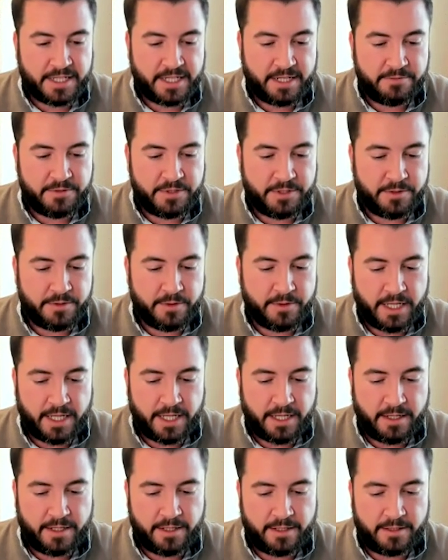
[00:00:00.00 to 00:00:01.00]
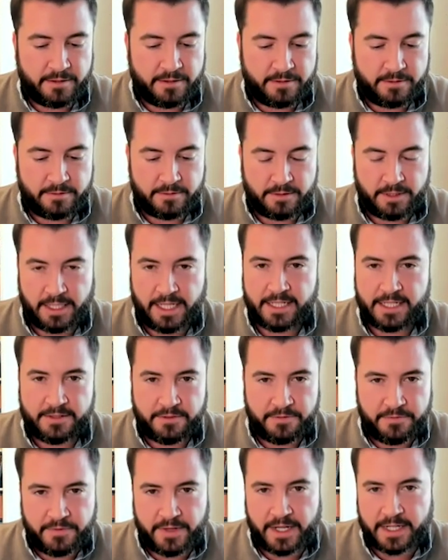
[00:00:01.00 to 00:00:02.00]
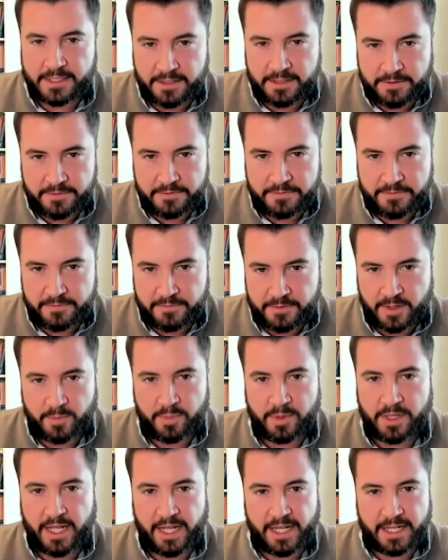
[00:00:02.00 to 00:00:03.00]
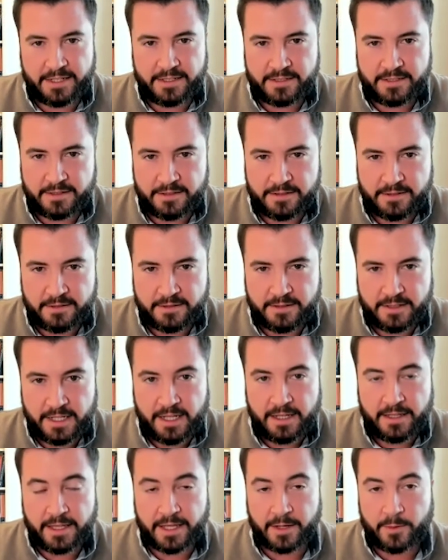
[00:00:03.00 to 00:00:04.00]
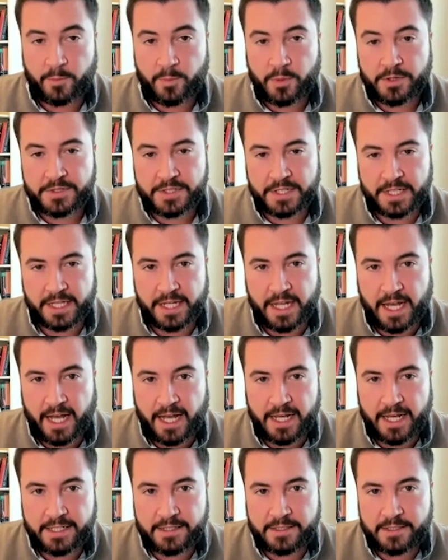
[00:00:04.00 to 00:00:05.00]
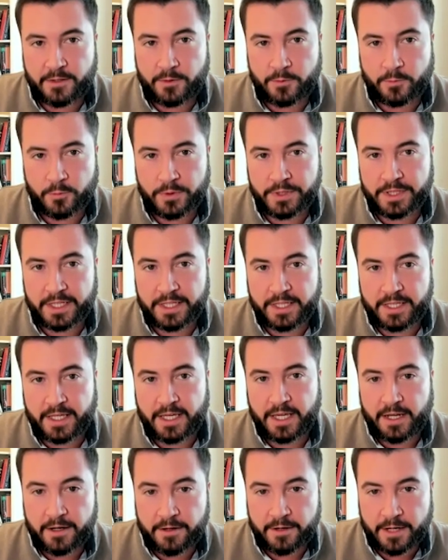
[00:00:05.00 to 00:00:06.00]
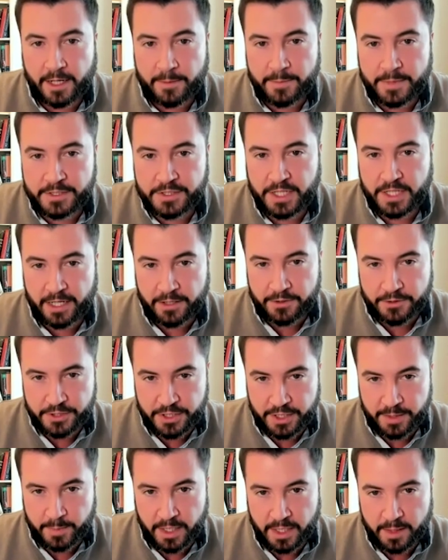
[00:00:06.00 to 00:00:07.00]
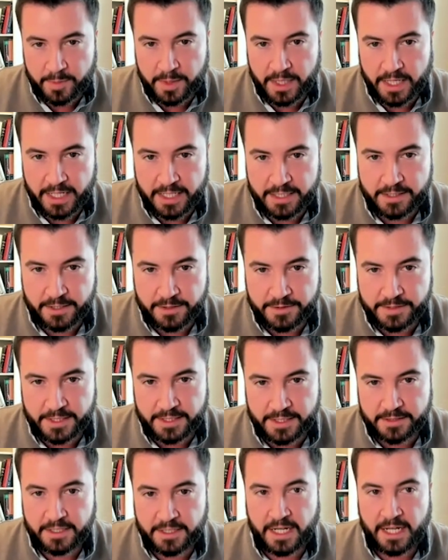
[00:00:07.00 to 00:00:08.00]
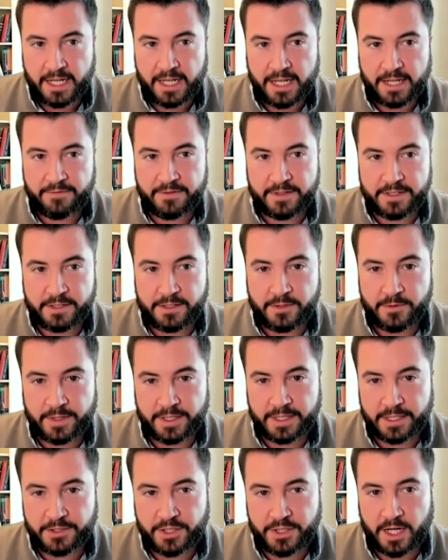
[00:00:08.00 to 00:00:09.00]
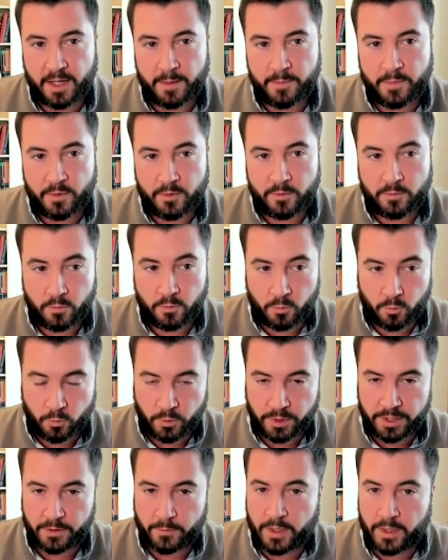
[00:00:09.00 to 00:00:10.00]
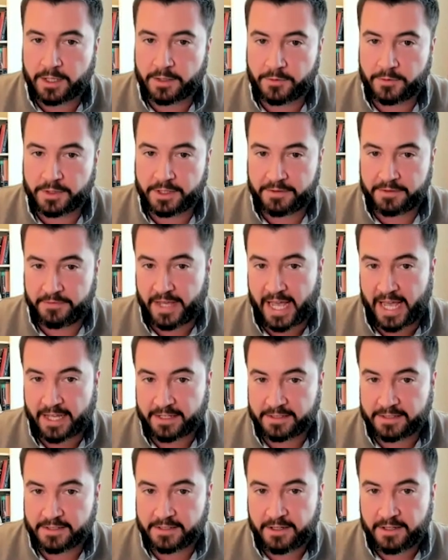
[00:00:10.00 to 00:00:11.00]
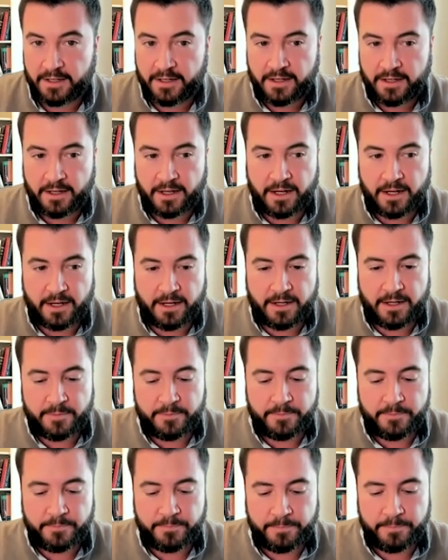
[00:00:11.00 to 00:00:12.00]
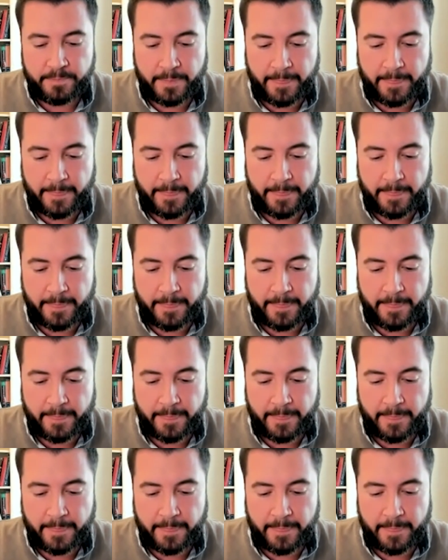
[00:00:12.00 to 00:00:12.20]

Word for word: is it gives you a less effective appliance. Like personally, I don't really care how much energy my appliance uses if it's doing the job really well and really fast. Um,